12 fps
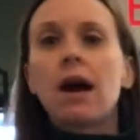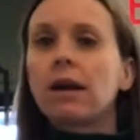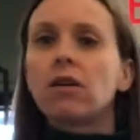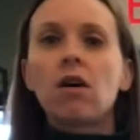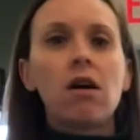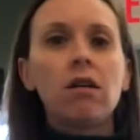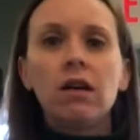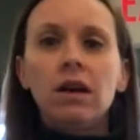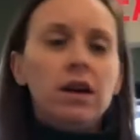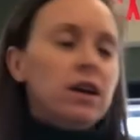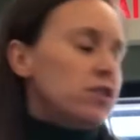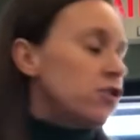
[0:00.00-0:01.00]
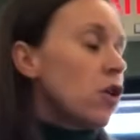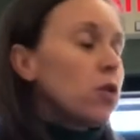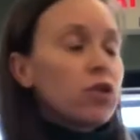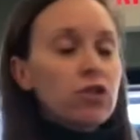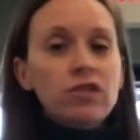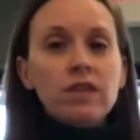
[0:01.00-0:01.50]
at all. So
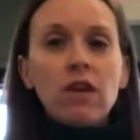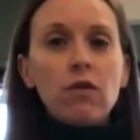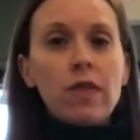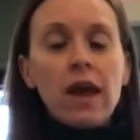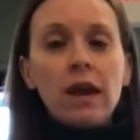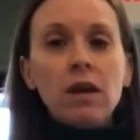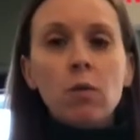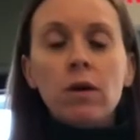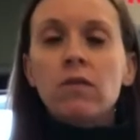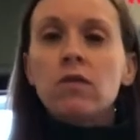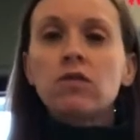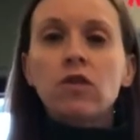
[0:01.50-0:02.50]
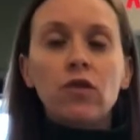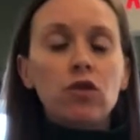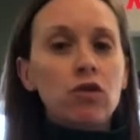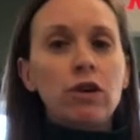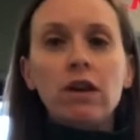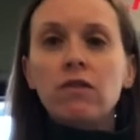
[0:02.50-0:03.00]
you're safe with any one of those if you're
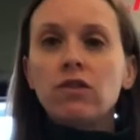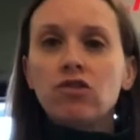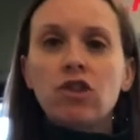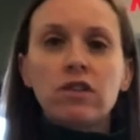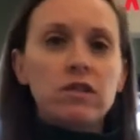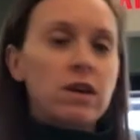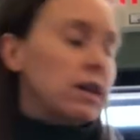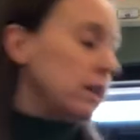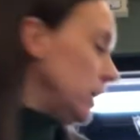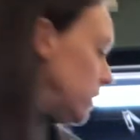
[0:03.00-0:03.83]
looking for just a clean,